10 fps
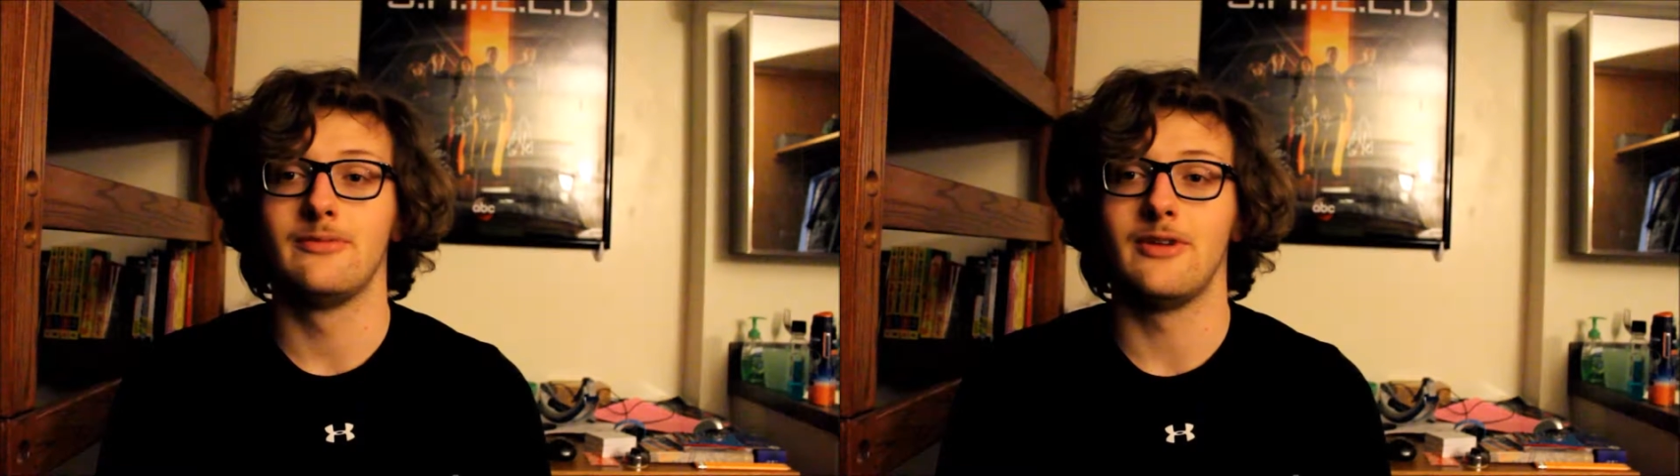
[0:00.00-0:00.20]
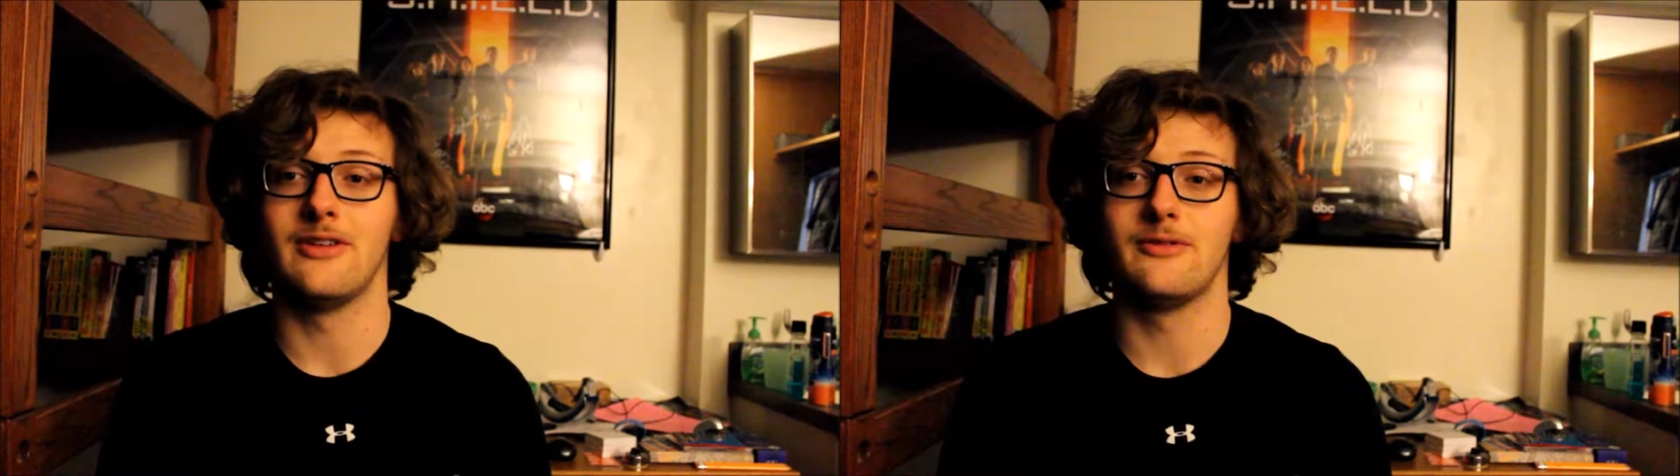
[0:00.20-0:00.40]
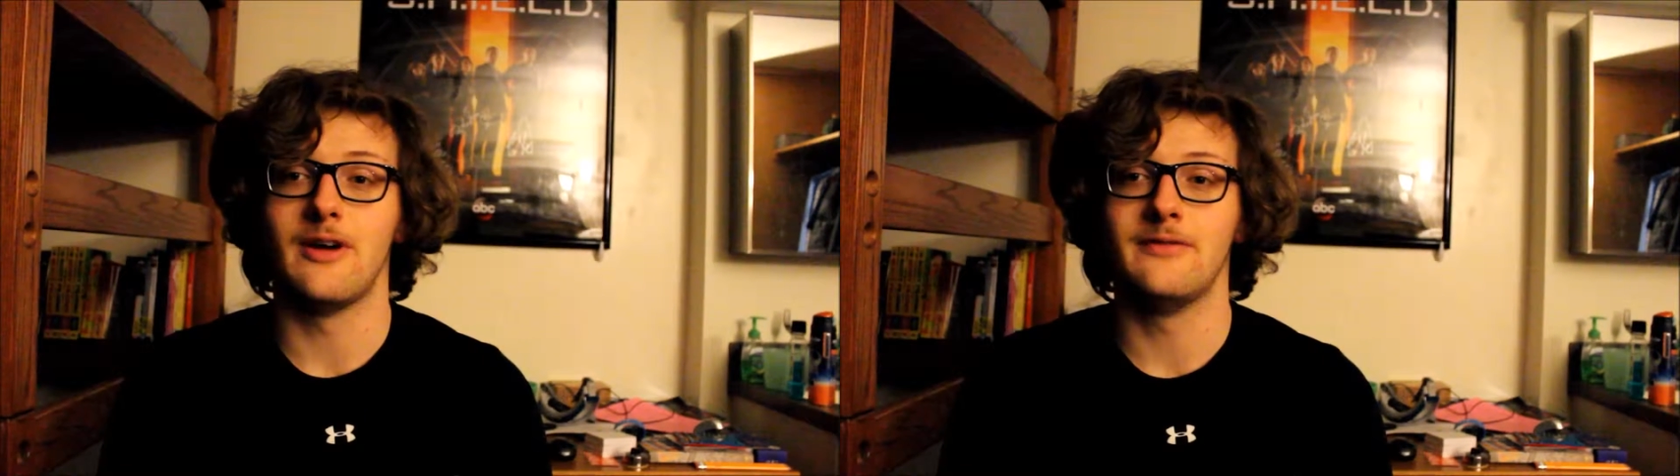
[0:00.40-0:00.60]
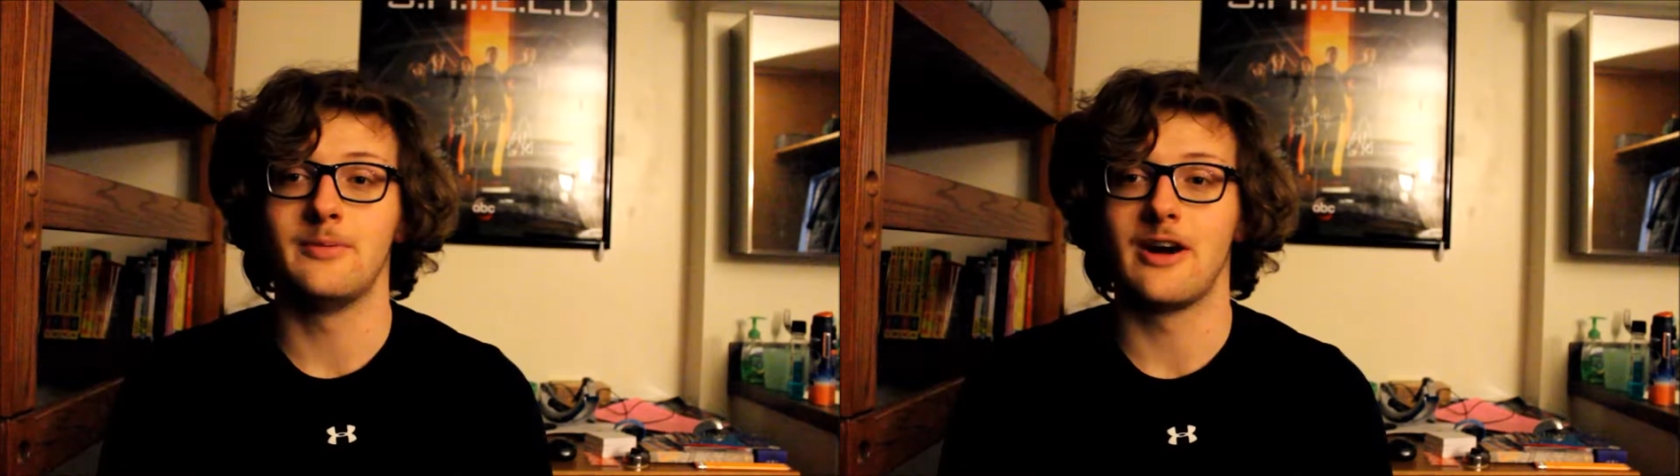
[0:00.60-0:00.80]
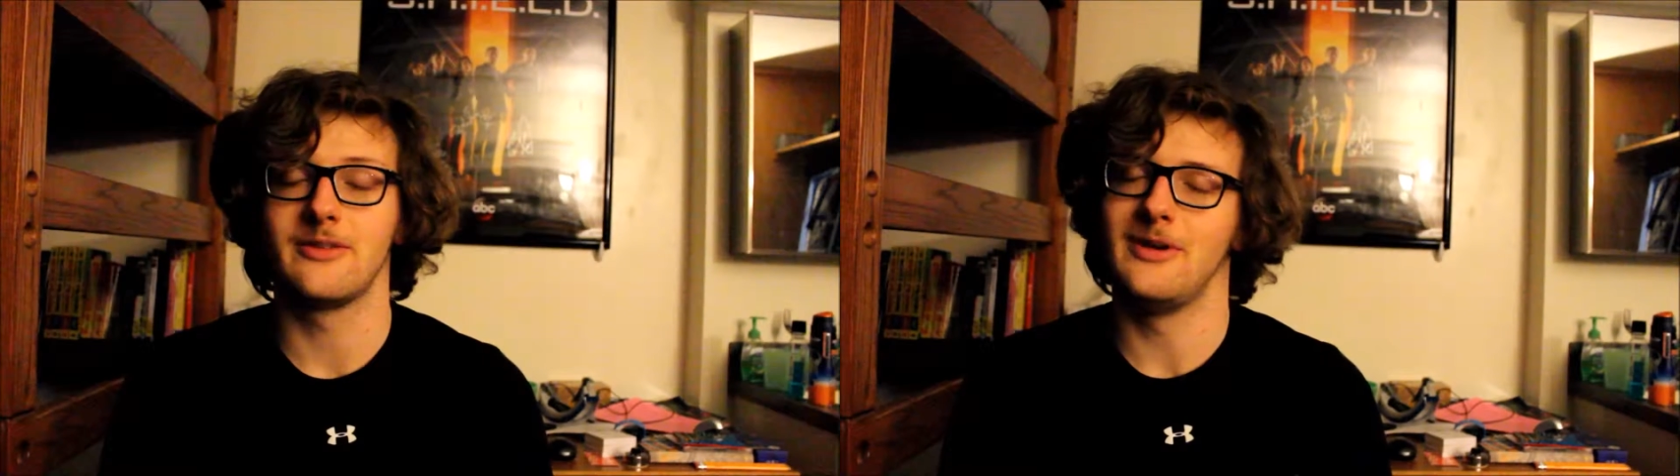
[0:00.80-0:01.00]
just a rough
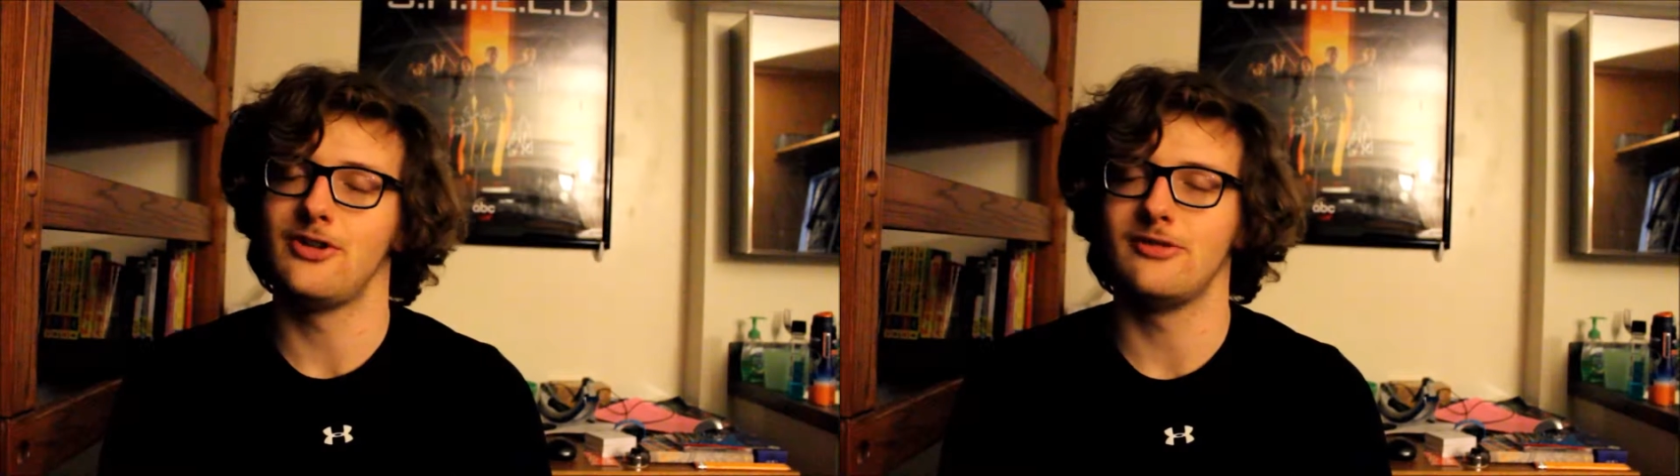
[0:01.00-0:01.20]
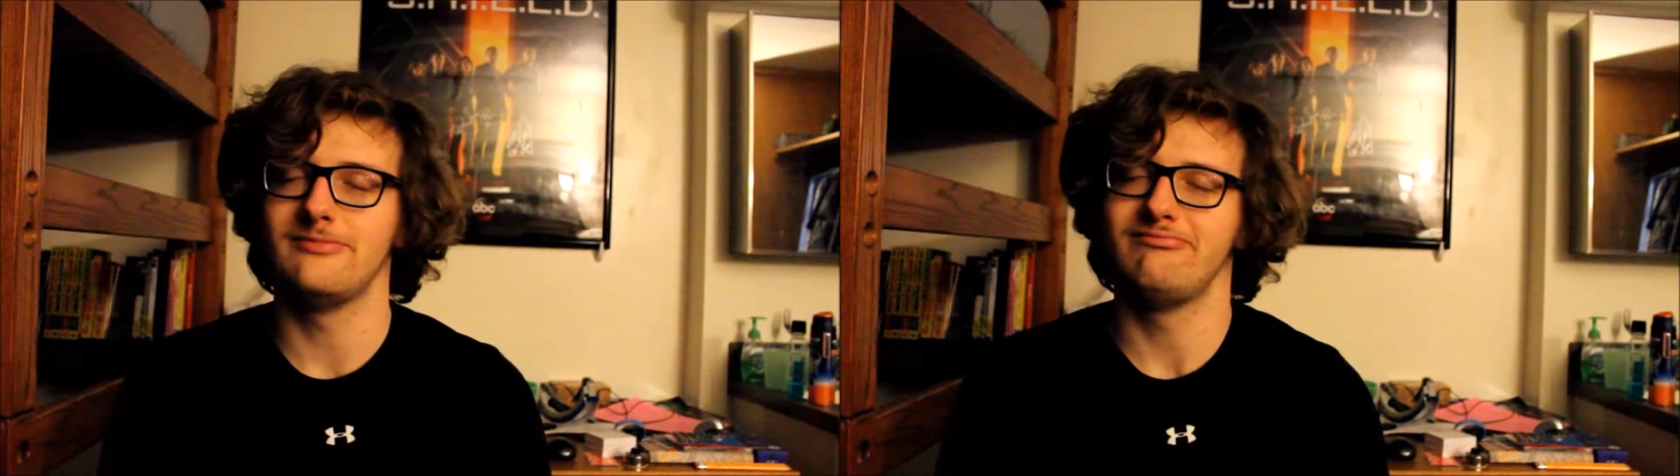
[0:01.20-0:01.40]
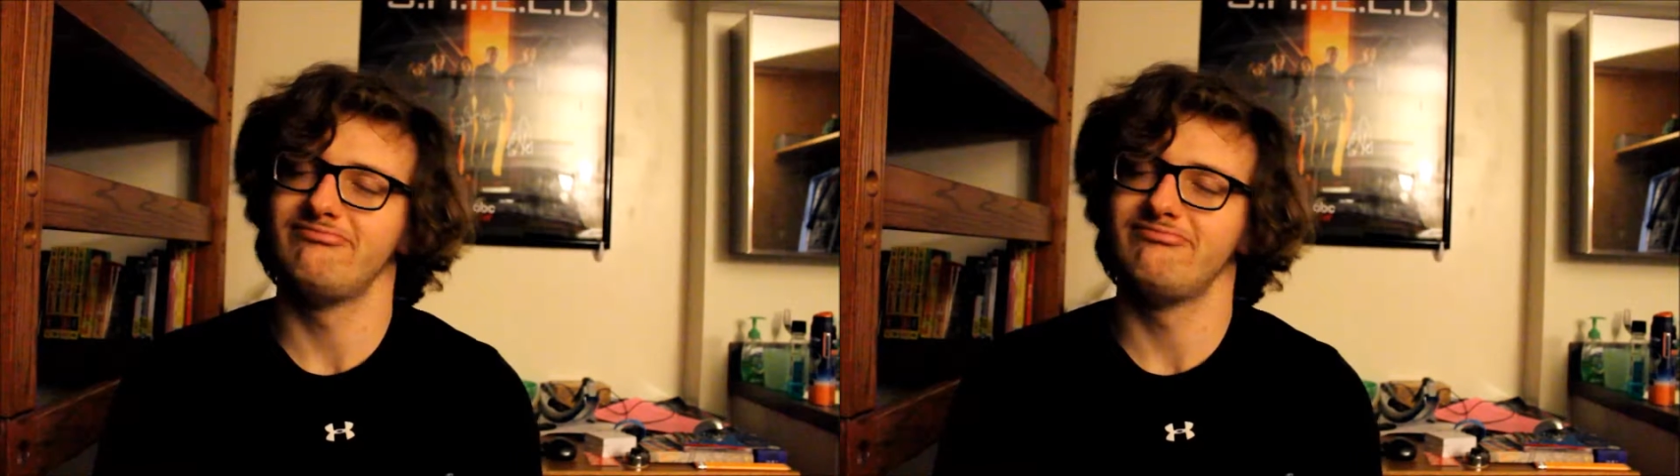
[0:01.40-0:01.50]
approximation.